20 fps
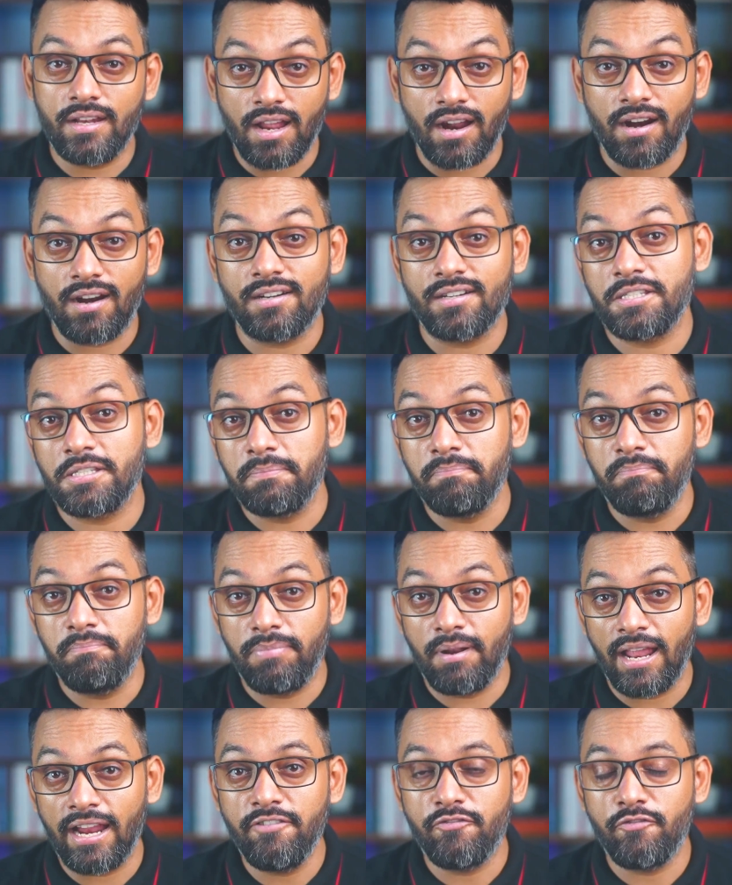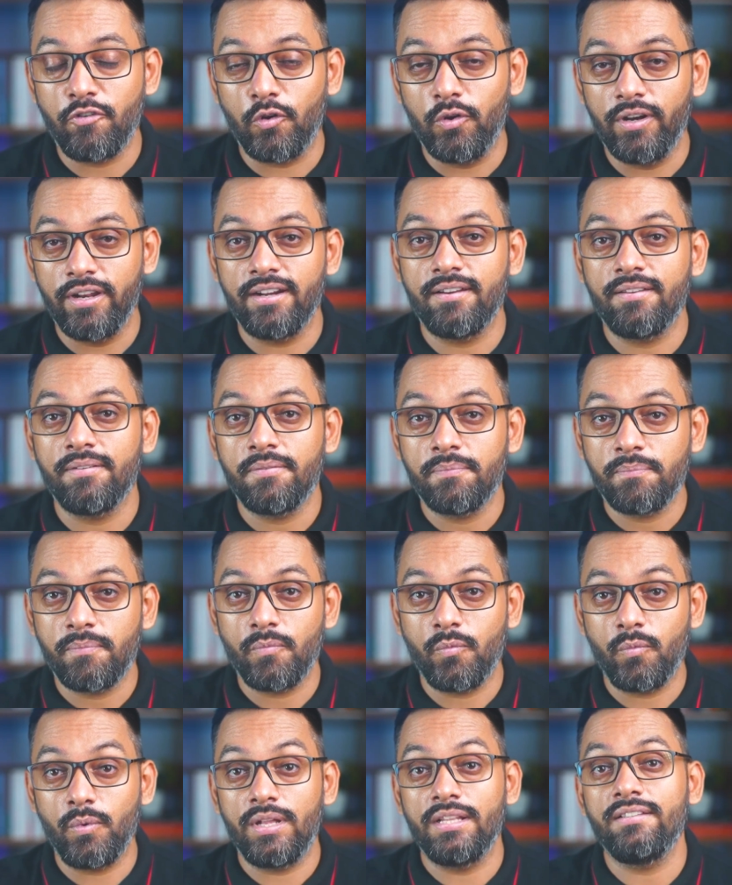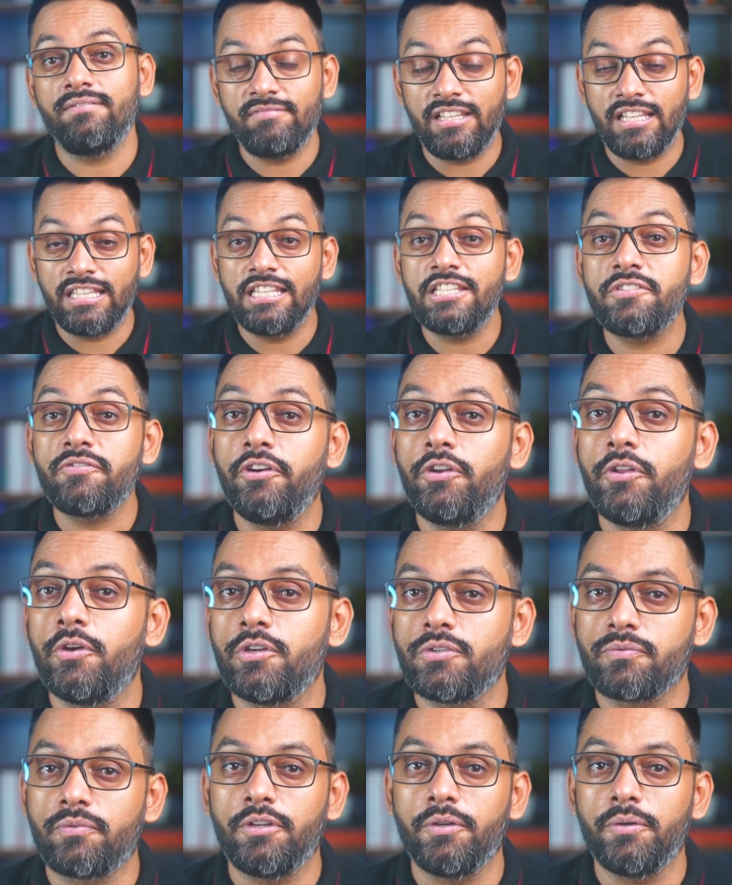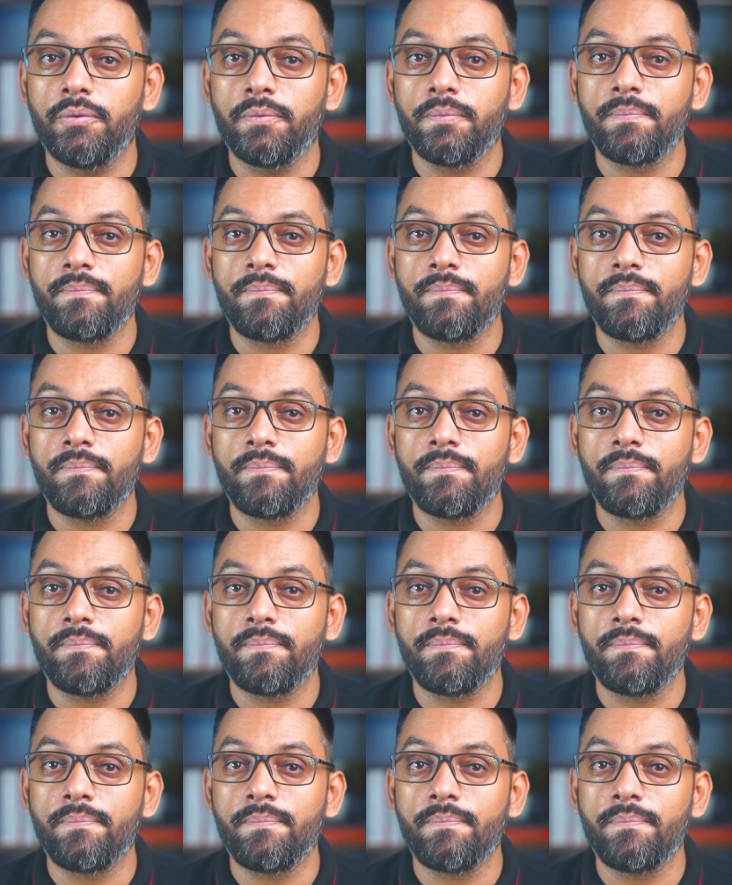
darts blindfolded, well, then this video is for you.